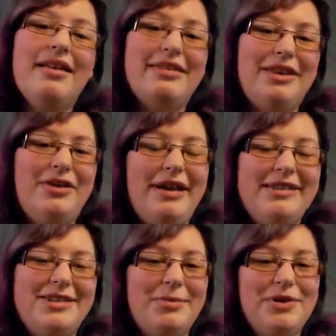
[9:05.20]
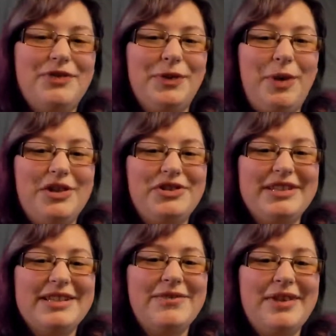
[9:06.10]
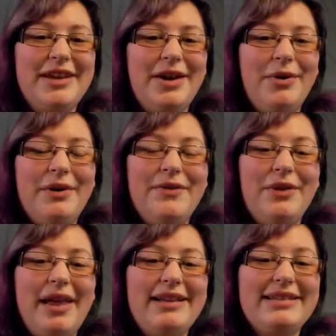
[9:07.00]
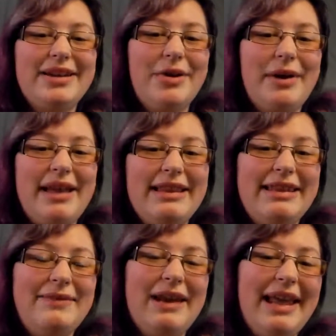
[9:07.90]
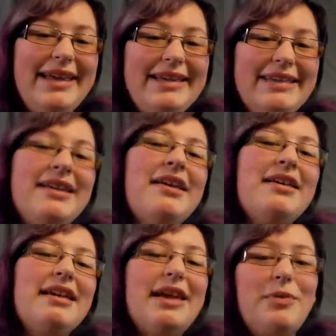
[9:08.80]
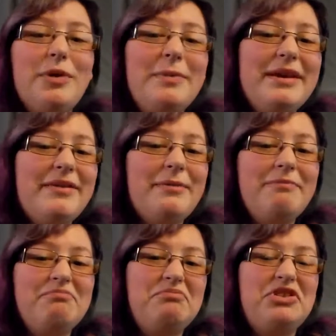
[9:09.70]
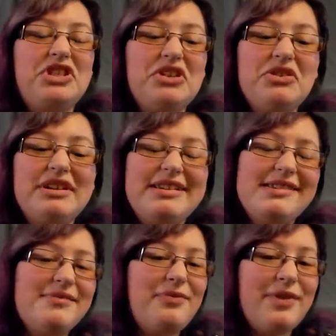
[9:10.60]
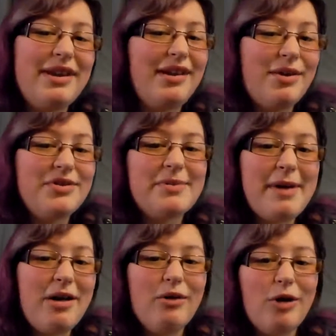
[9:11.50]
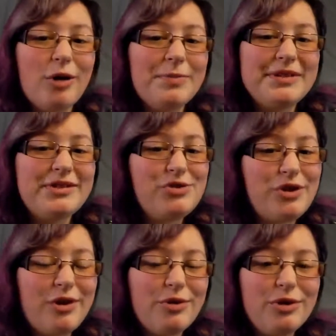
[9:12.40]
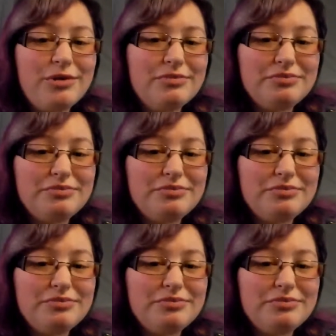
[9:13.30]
Thank you guys so much for watching this video. If you liked it, go ahead and leave a like. It will be a series of videos about LARPs in general,